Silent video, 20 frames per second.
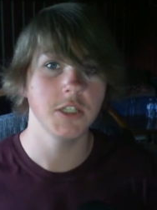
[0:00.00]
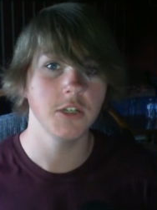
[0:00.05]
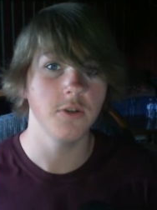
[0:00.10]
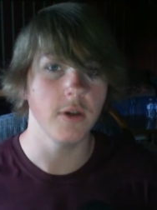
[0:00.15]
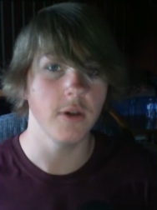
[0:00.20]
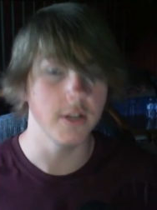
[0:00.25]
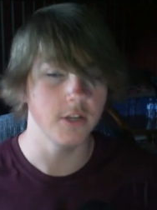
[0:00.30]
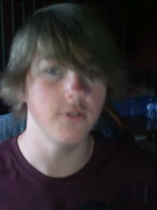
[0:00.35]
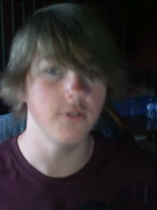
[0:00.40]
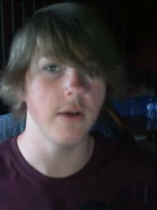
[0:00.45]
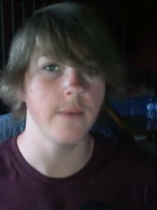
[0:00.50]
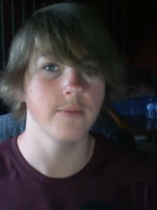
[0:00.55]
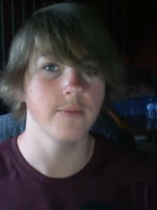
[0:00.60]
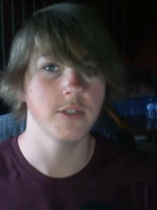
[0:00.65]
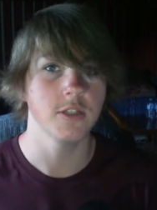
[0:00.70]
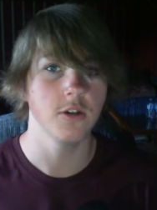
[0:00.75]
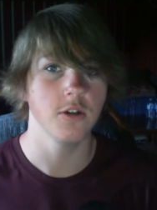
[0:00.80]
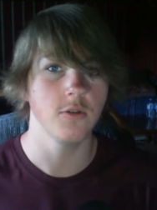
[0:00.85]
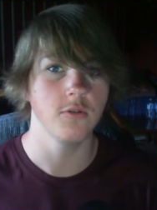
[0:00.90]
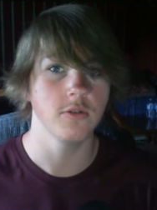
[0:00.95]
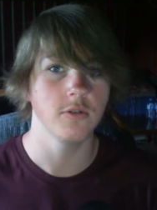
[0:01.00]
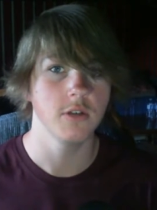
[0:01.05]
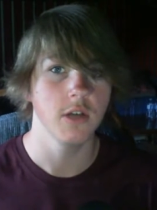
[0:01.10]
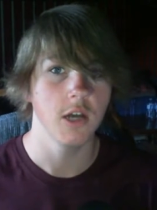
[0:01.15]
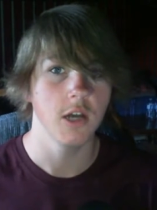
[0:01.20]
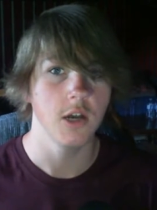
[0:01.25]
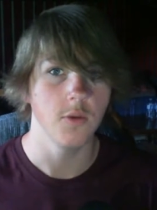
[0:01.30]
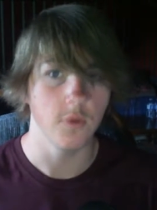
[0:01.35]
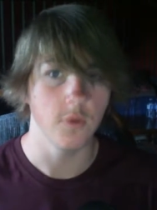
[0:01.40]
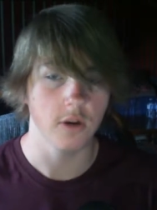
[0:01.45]
you, a new episode
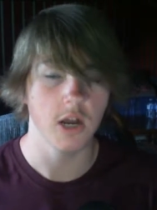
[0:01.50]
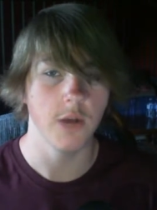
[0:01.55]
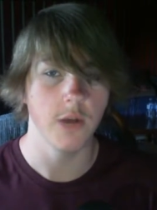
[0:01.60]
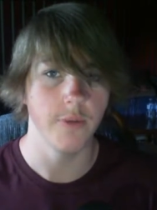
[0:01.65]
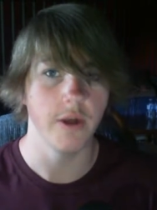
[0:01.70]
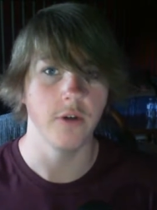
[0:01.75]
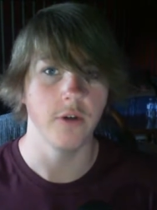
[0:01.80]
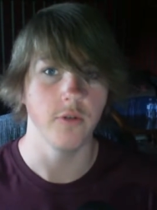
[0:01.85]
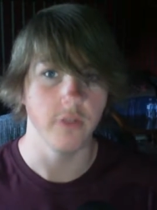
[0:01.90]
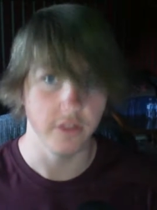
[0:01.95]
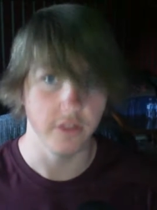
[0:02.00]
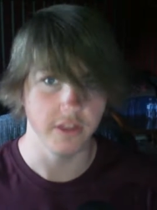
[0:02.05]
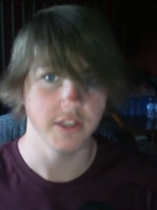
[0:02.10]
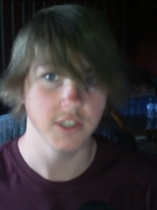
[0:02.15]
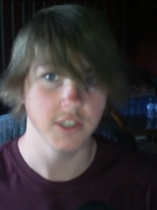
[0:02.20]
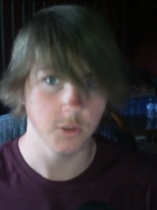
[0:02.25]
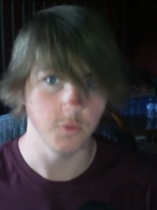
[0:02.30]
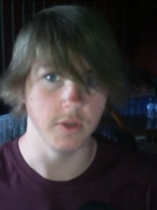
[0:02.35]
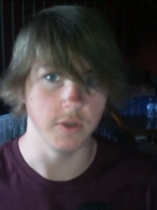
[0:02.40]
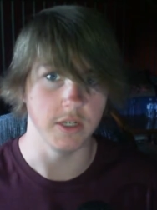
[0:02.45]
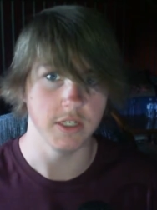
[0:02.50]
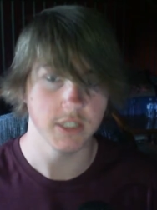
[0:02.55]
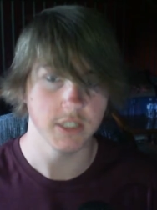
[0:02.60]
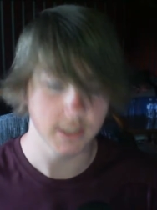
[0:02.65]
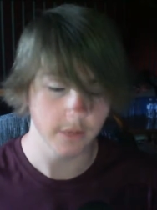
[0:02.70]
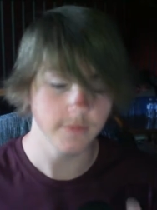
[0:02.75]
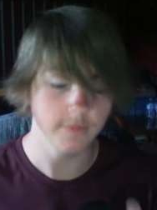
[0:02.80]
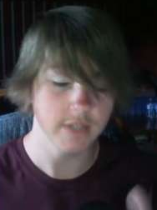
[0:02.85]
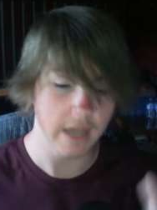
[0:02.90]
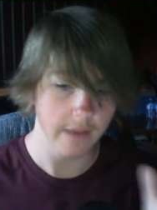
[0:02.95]
will come out this week,
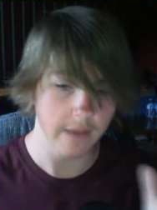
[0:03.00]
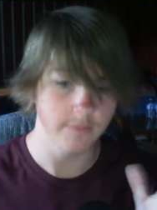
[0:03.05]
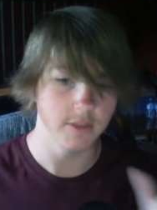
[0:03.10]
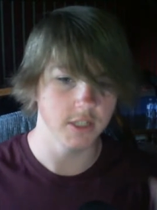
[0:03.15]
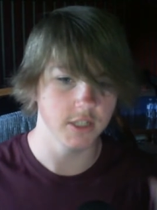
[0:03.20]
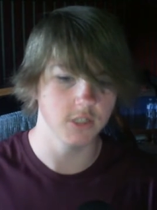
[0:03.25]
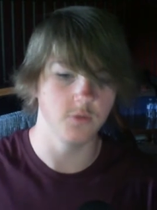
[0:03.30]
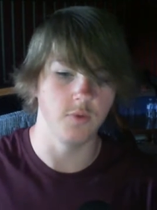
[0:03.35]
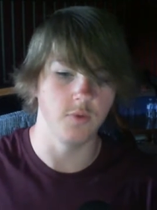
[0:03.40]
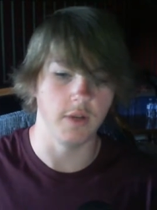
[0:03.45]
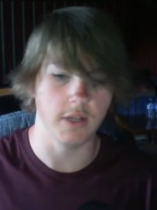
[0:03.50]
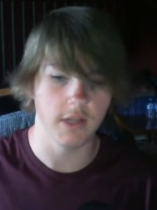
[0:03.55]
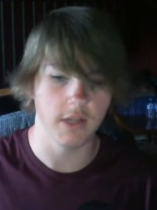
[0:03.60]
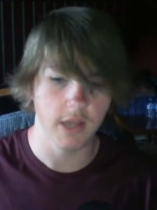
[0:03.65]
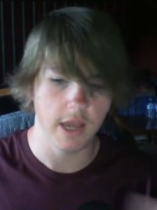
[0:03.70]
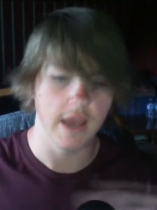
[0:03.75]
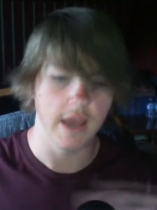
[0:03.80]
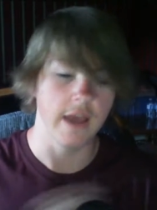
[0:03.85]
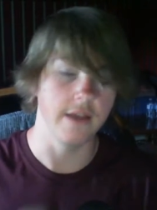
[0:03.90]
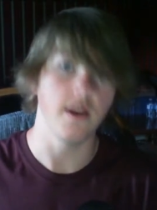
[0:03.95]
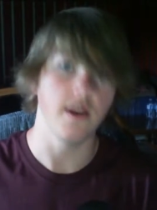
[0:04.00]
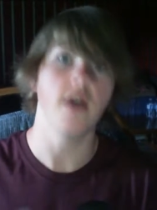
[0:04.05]
sometime this week, and